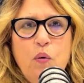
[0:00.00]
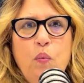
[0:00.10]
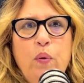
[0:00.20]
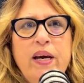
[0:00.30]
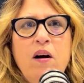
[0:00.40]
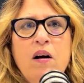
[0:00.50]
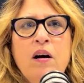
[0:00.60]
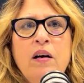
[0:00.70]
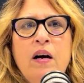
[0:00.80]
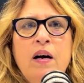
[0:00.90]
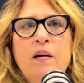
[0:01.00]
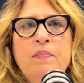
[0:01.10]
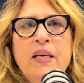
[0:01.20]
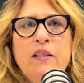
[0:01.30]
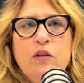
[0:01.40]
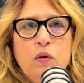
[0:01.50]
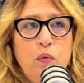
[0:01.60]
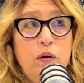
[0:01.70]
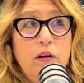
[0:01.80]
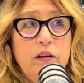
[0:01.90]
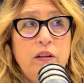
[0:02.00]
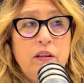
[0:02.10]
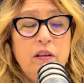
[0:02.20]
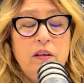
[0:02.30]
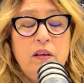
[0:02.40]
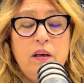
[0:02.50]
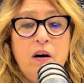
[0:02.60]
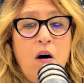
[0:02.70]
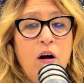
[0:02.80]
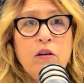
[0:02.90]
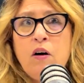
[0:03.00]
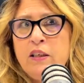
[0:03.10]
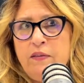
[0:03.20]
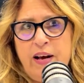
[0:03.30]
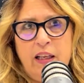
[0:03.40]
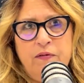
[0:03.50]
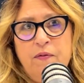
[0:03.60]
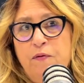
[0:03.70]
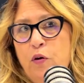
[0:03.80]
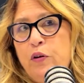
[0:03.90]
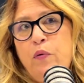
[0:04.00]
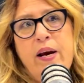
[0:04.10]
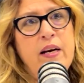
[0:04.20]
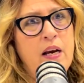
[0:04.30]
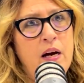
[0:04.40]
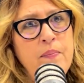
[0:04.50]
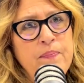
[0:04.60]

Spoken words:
we are in schools all across the Valley from 4th grade and up.